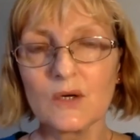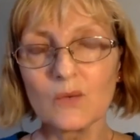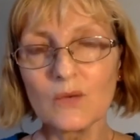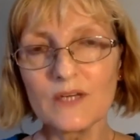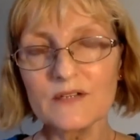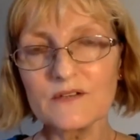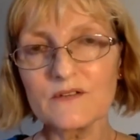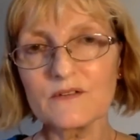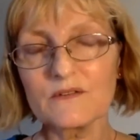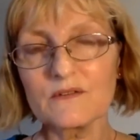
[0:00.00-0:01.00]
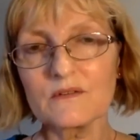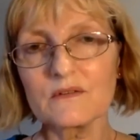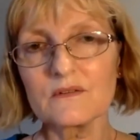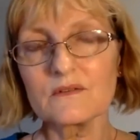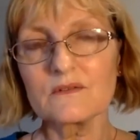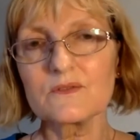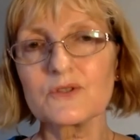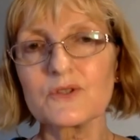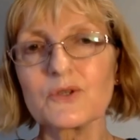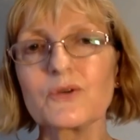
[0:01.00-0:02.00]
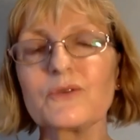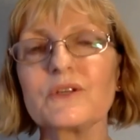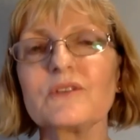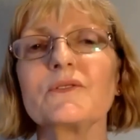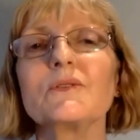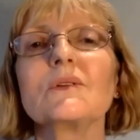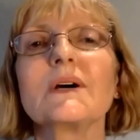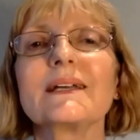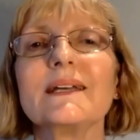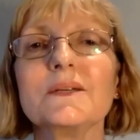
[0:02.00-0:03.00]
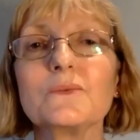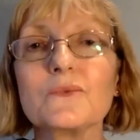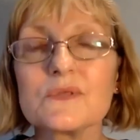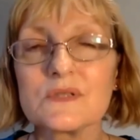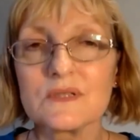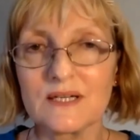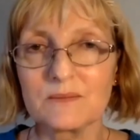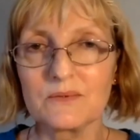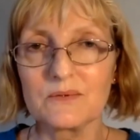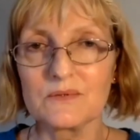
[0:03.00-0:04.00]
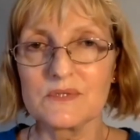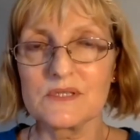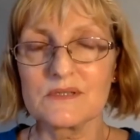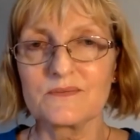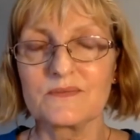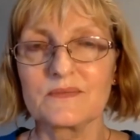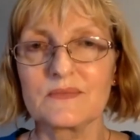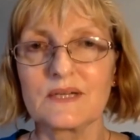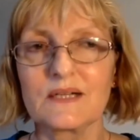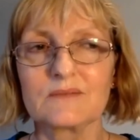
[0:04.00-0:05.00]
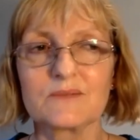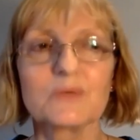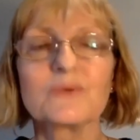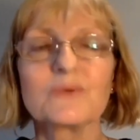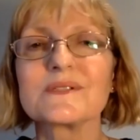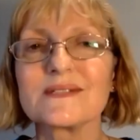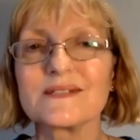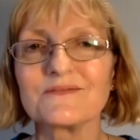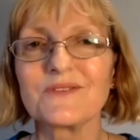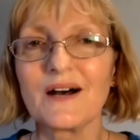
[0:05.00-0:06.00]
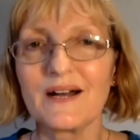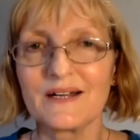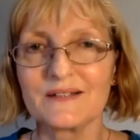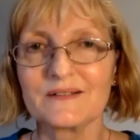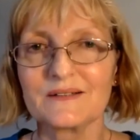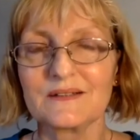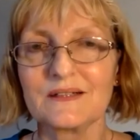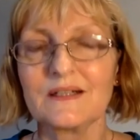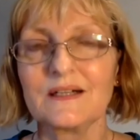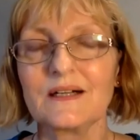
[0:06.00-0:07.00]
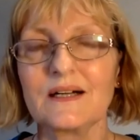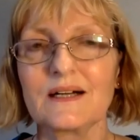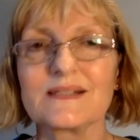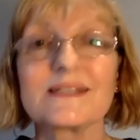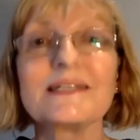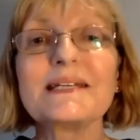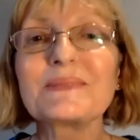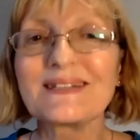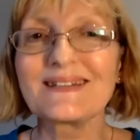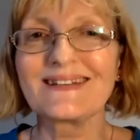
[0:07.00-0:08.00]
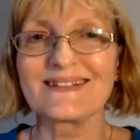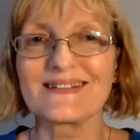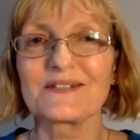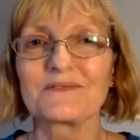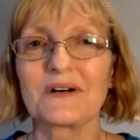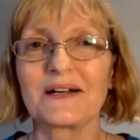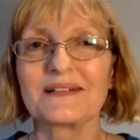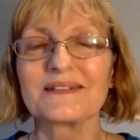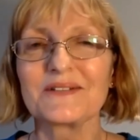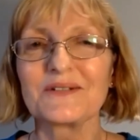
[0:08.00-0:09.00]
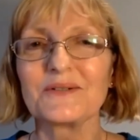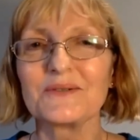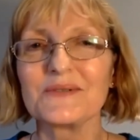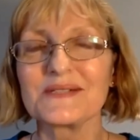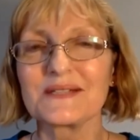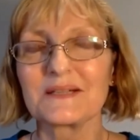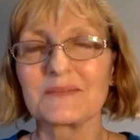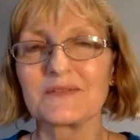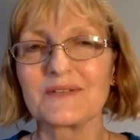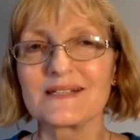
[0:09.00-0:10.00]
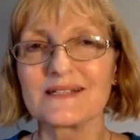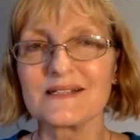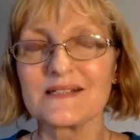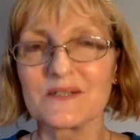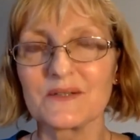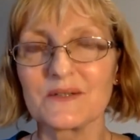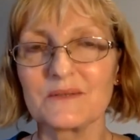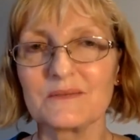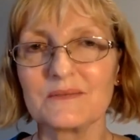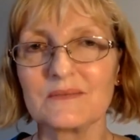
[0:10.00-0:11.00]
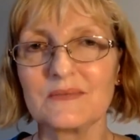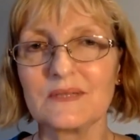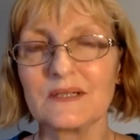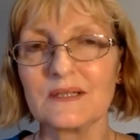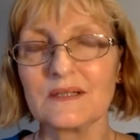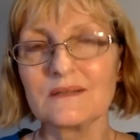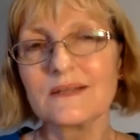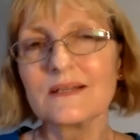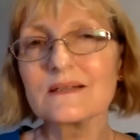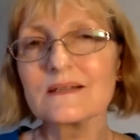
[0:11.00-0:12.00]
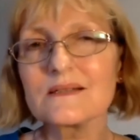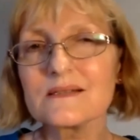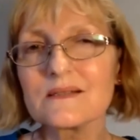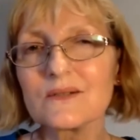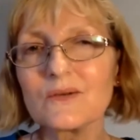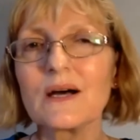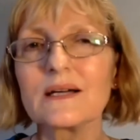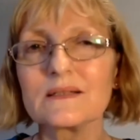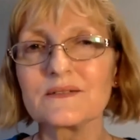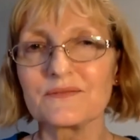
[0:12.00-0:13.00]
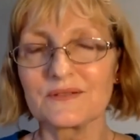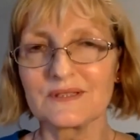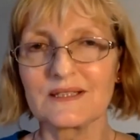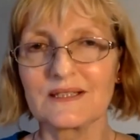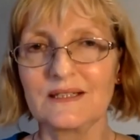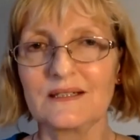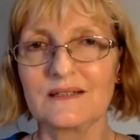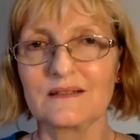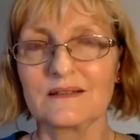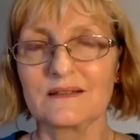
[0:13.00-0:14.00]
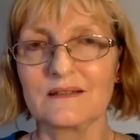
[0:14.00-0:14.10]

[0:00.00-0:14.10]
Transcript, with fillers: When it's turned, if you like, inwards and upwards um, towards the divine, uh, steeped in things divine, to use uh, Blavatsky's term, then it is quite different again.